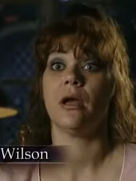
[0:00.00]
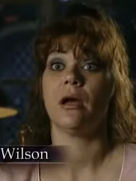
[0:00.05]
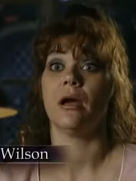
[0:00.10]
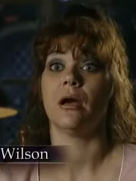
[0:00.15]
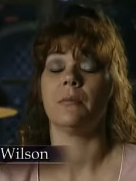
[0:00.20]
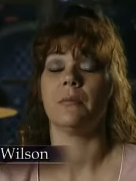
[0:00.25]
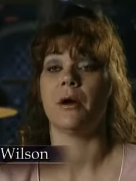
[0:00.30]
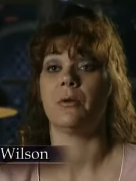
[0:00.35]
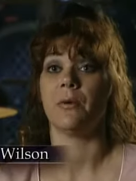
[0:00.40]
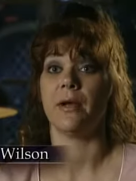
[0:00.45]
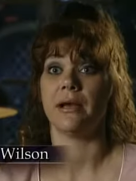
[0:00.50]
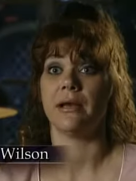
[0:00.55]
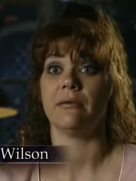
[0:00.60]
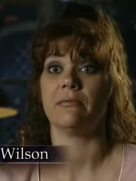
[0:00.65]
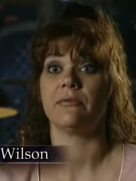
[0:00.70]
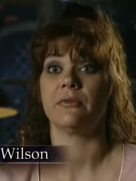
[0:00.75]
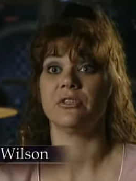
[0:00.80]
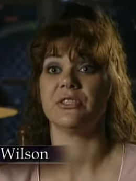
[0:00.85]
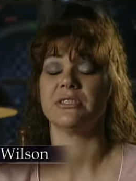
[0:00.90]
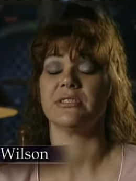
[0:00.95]
Um, I ran in
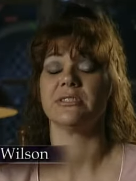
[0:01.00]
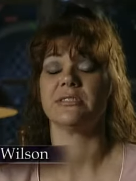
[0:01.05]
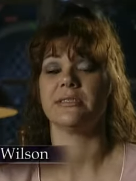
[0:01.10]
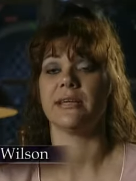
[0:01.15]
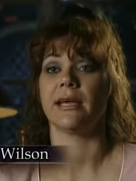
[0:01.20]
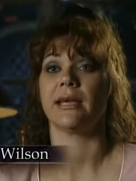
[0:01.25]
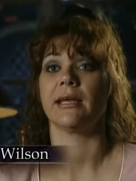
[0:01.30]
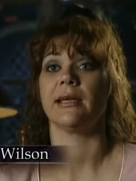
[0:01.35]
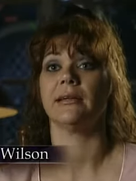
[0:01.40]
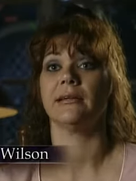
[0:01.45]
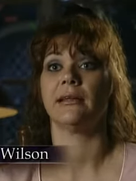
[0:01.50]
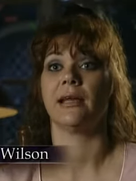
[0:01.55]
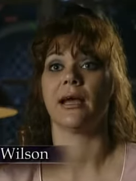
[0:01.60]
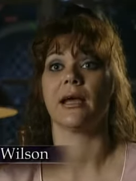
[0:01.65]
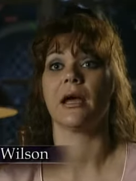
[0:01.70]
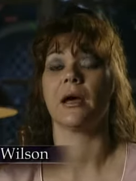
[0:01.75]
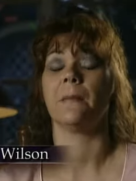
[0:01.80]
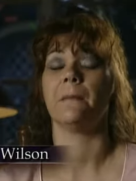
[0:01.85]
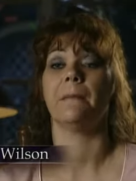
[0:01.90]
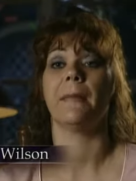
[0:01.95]
for just a second. I
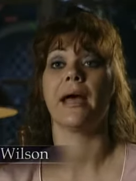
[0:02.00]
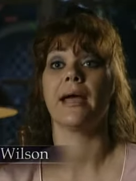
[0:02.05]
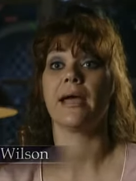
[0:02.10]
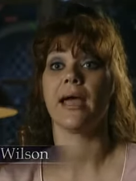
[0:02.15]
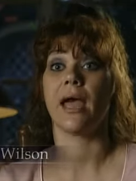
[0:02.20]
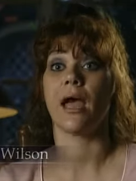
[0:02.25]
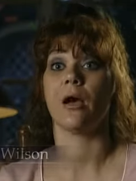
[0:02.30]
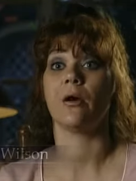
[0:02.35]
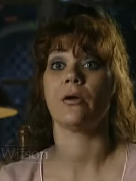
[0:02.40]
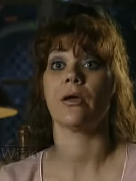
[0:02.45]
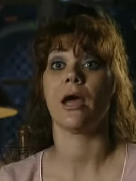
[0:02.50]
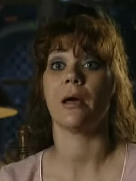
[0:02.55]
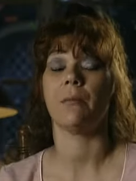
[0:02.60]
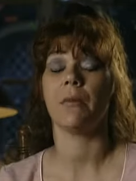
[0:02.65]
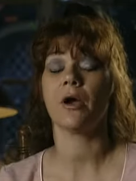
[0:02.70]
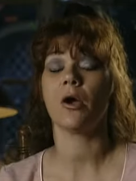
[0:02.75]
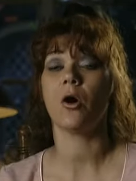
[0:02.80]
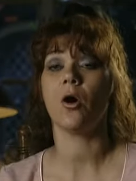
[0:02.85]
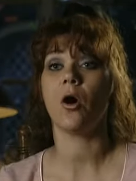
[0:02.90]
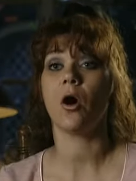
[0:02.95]
come back out and got my
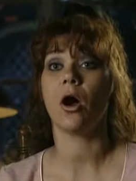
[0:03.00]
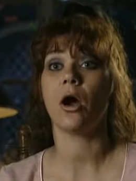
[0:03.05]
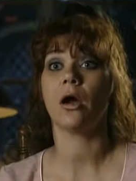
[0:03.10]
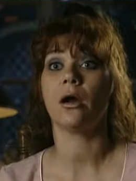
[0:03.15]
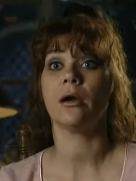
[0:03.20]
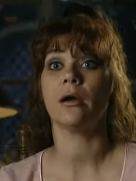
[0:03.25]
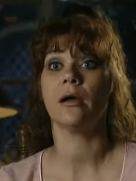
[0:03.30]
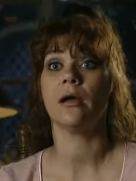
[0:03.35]
car.